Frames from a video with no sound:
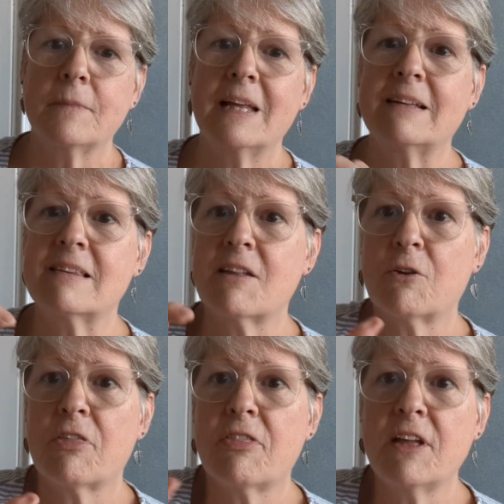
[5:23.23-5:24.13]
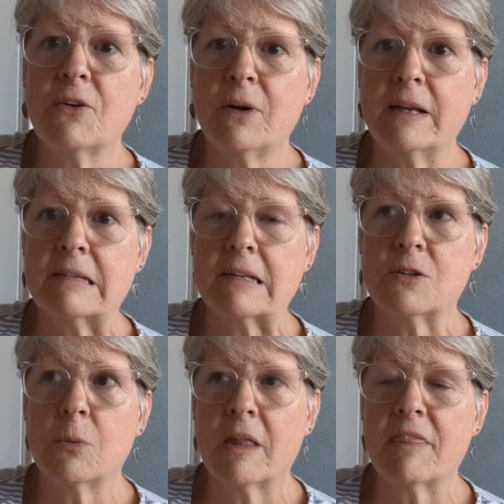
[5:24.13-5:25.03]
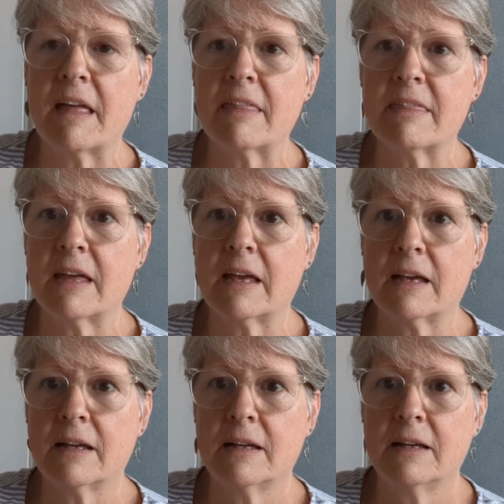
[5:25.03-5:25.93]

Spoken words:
It's their theories. It's what they think.